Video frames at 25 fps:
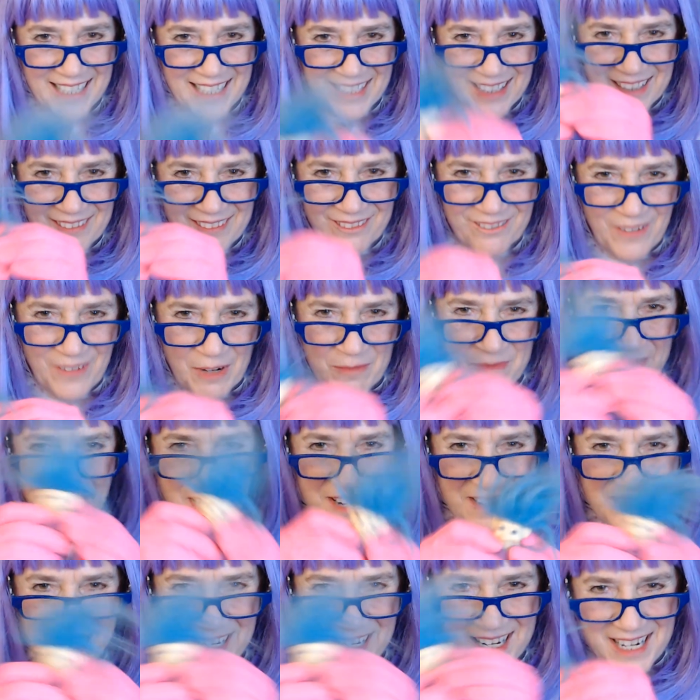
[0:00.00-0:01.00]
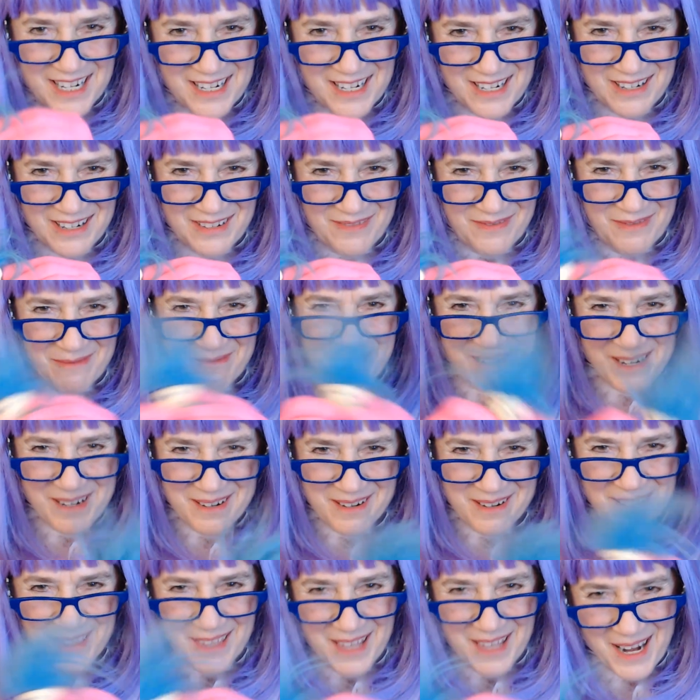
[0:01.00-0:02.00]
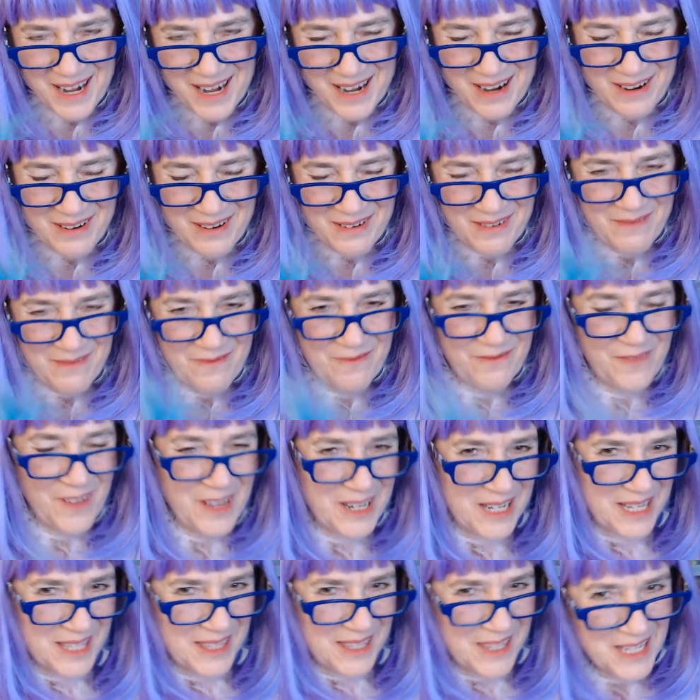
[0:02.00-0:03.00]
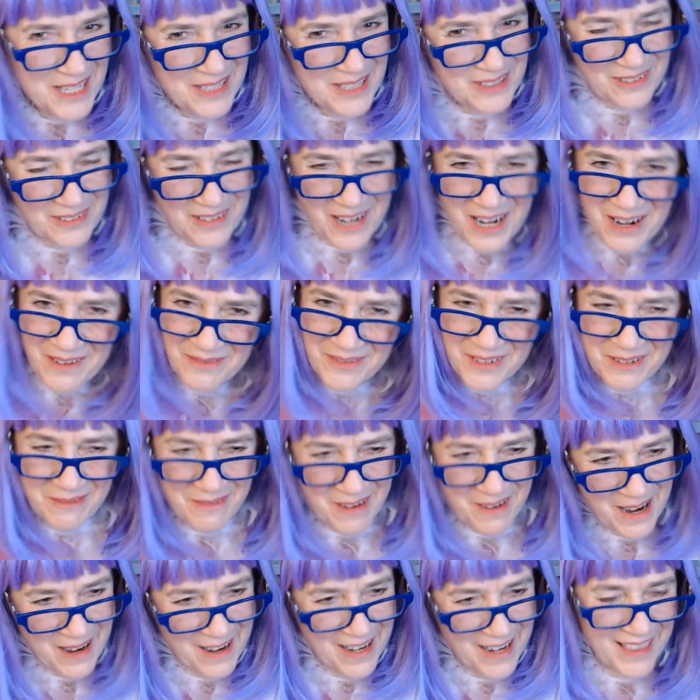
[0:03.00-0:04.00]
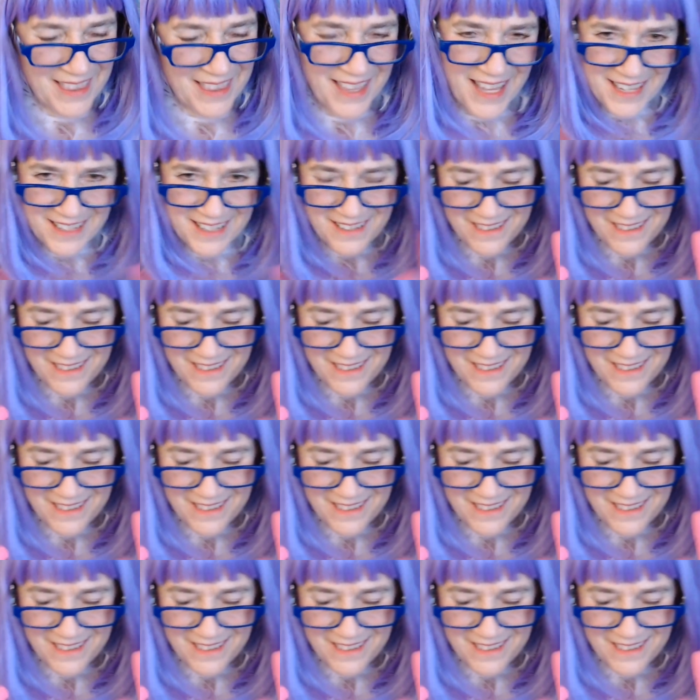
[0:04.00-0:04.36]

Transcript: from there to here, from here to there, funny things are everywhere. And thank you